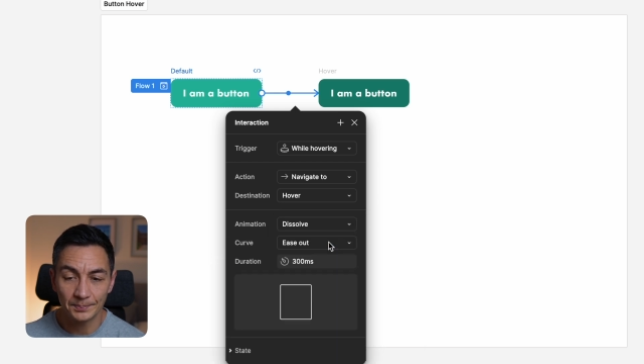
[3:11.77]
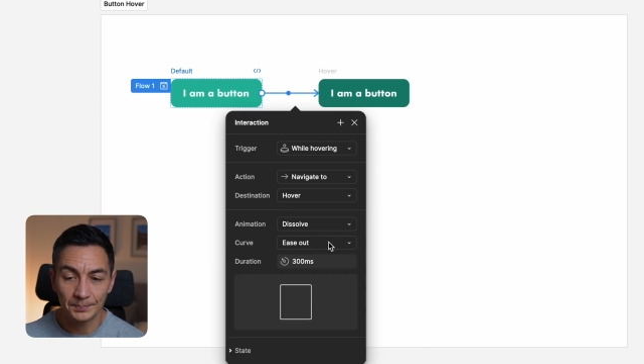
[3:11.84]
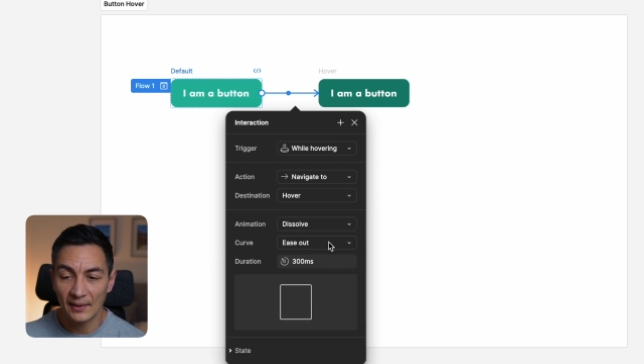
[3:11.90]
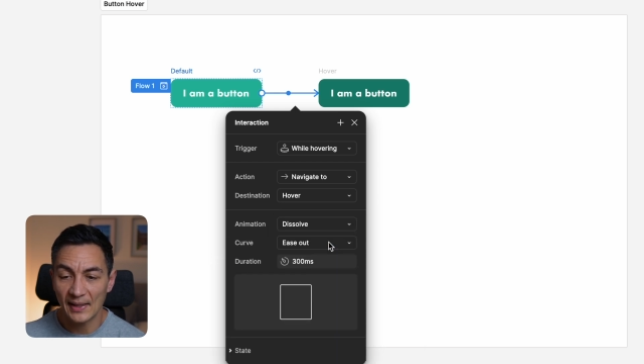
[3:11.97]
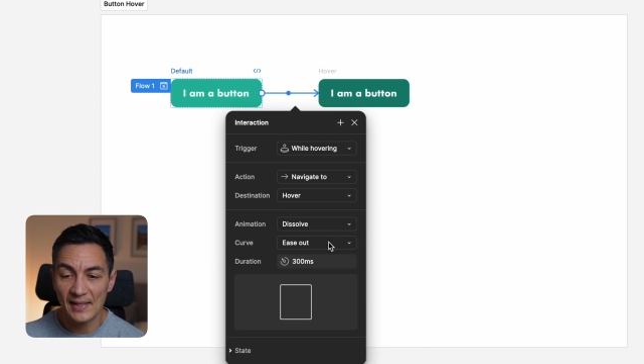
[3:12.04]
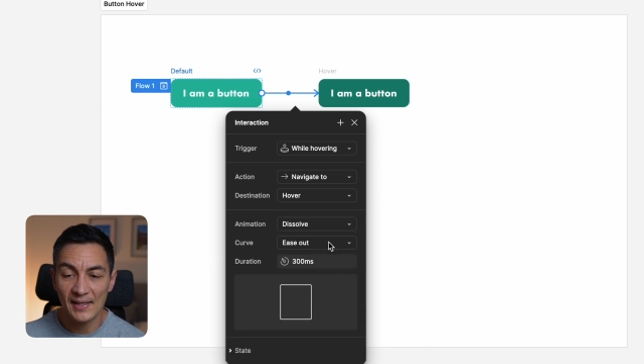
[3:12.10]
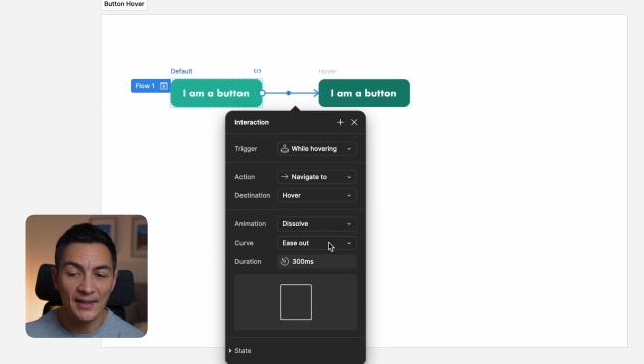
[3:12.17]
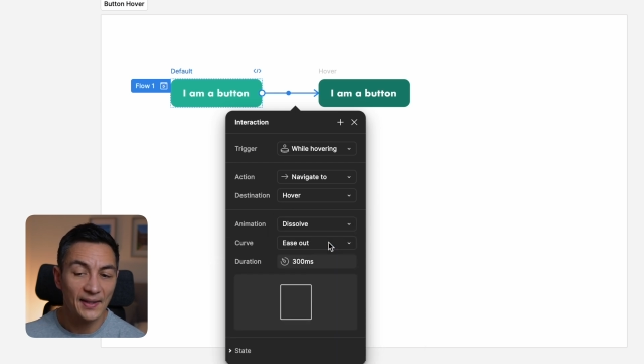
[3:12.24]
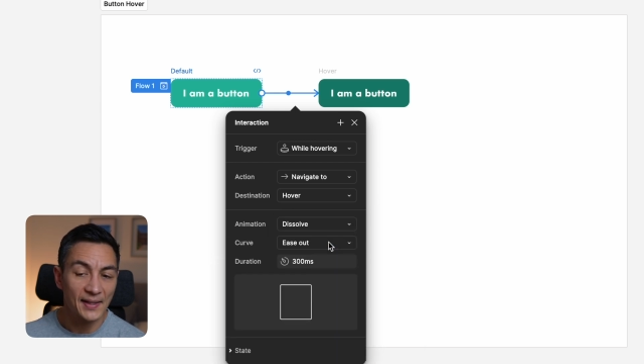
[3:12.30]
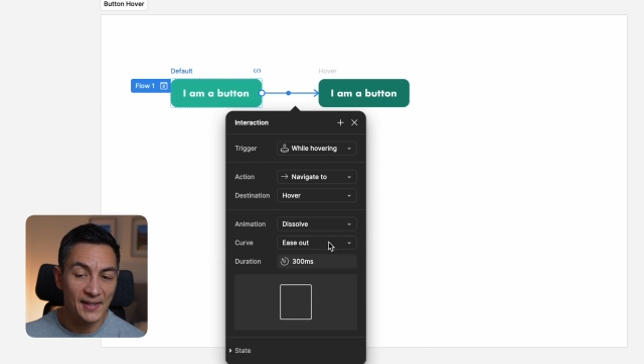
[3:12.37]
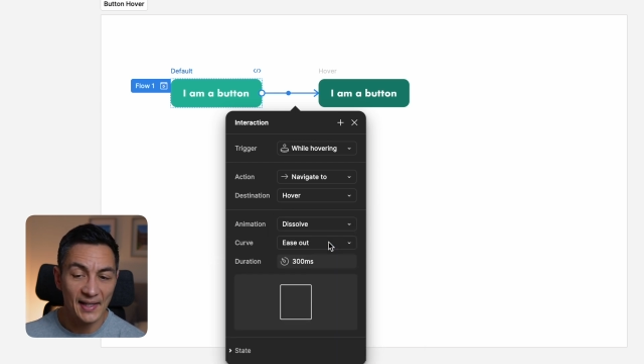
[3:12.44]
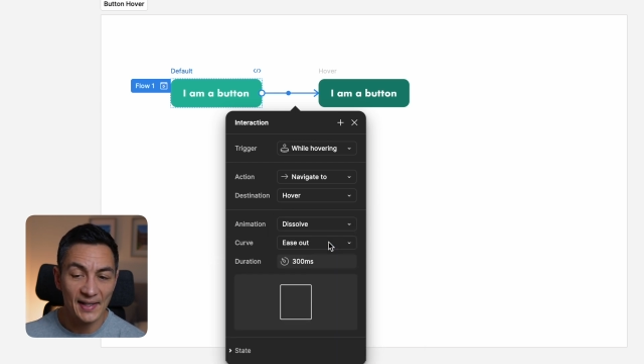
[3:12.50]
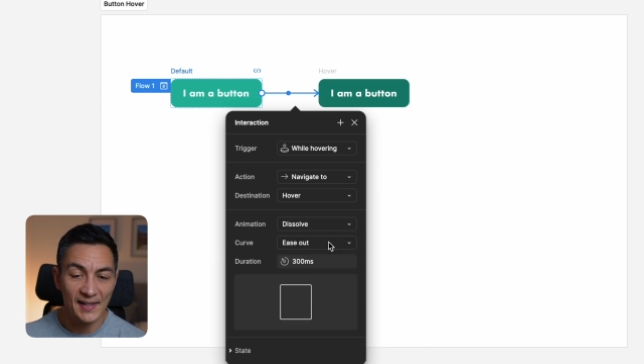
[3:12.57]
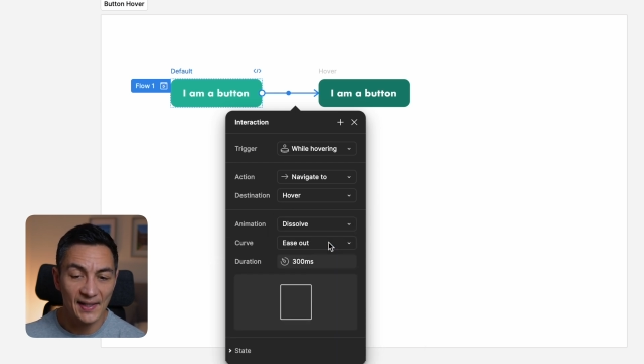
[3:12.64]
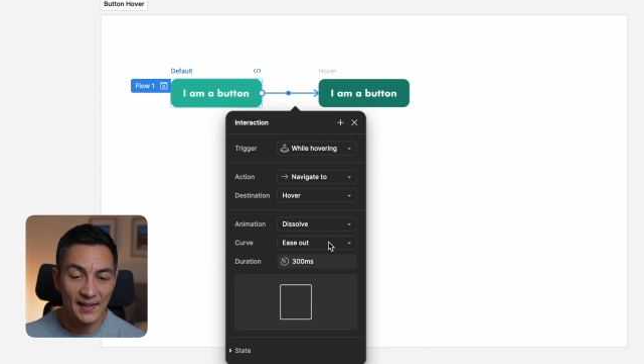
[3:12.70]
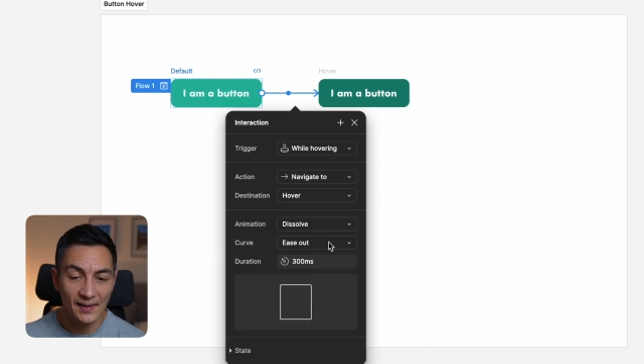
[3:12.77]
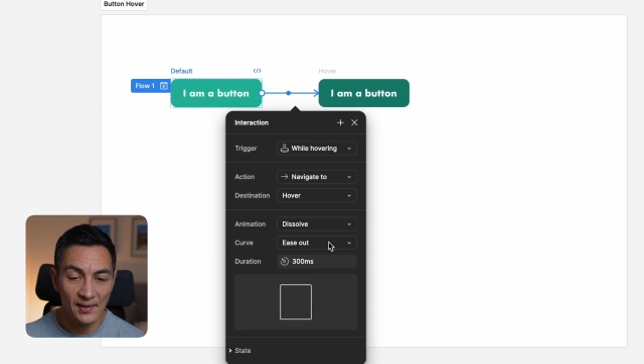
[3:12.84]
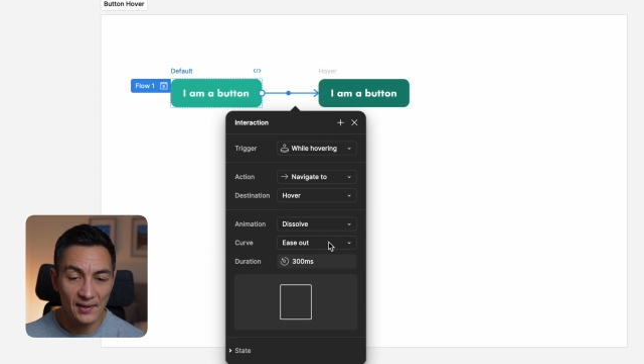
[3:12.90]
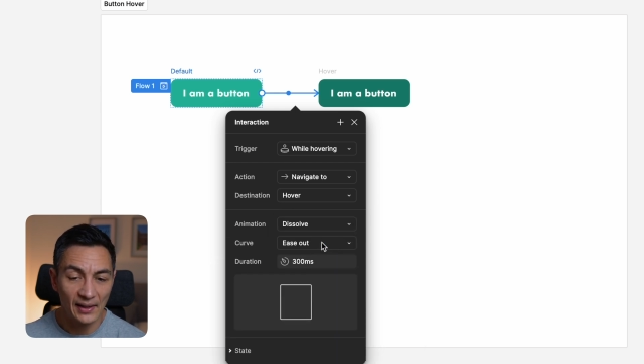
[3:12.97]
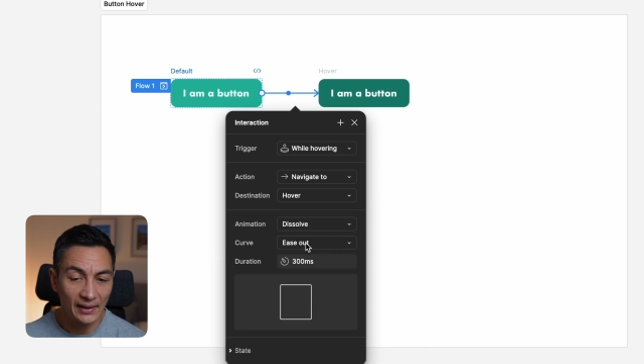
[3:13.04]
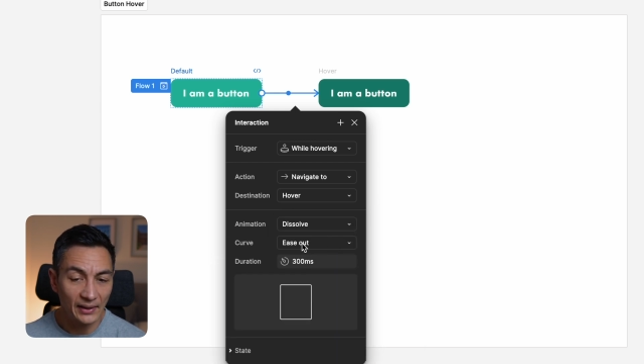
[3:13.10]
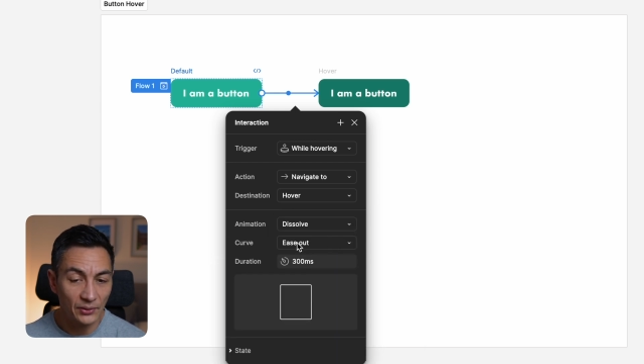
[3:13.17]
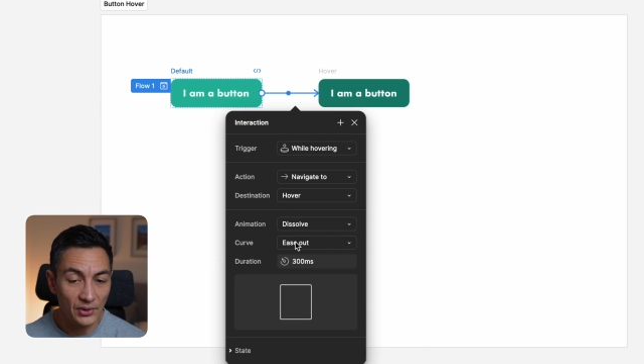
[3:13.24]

These other settings let you